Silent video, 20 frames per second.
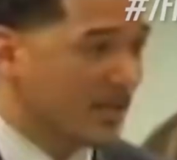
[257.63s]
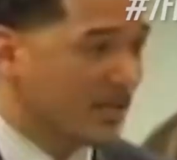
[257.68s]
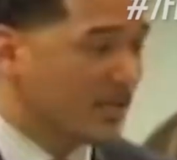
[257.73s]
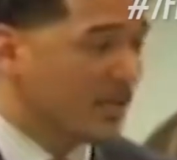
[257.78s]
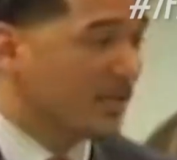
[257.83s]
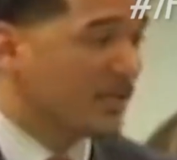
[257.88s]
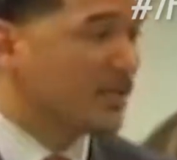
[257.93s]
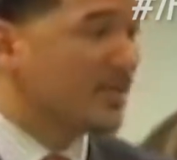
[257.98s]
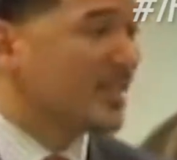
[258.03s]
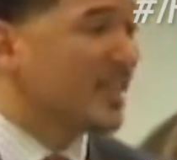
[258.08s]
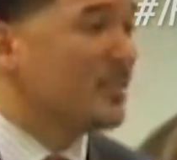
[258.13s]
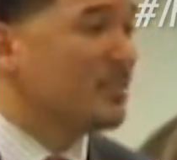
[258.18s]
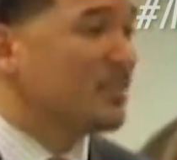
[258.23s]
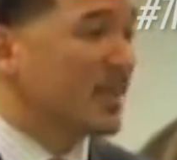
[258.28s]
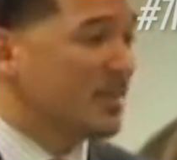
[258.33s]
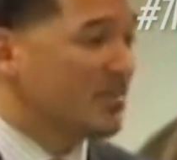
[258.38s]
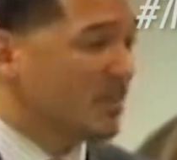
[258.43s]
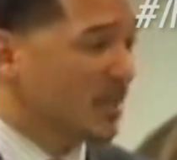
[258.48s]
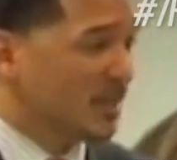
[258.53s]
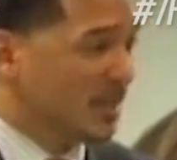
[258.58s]
they introduced me to the
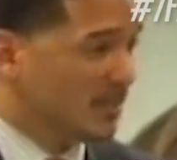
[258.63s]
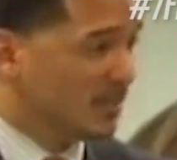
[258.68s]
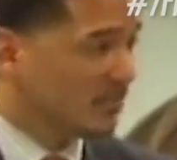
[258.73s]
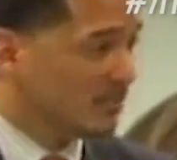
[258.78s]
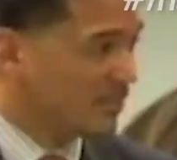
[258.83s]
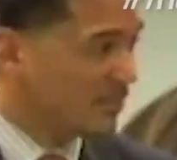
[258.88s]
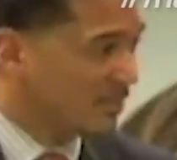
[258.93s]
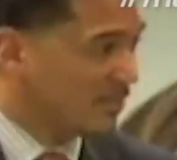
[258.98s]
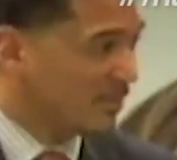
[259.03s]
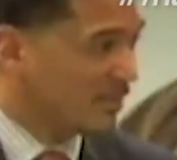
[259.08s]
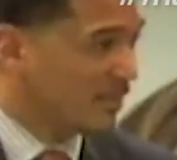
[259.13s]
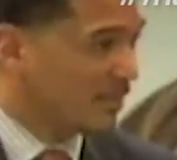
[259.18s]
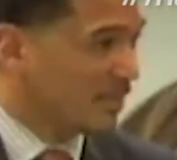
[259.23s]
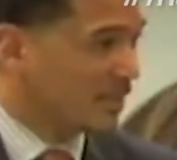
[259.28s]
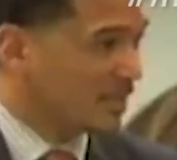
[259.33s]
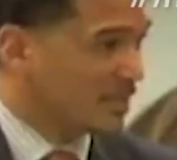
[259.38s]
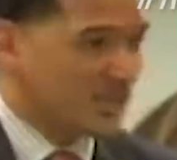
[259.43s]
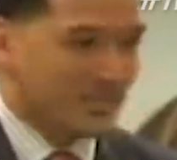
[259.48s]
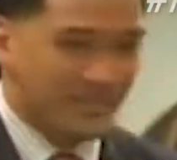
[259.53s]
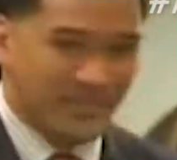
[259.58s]
Federal Reserve Bank of Chicago
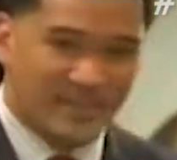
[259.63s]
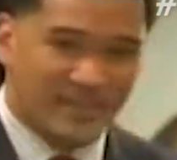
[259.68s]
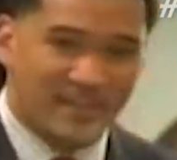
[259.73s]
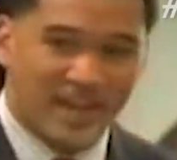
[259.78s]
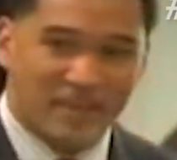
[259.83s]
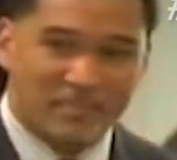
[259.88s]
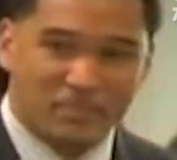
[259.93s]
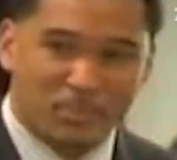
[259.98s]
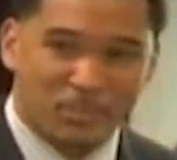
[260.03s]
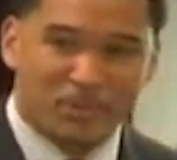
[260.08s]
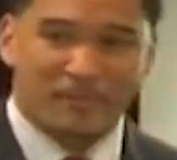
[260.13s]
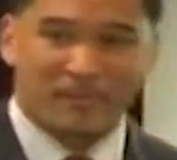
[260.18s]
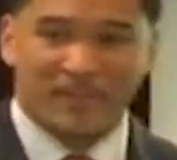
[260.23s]
to do Money Smart Week.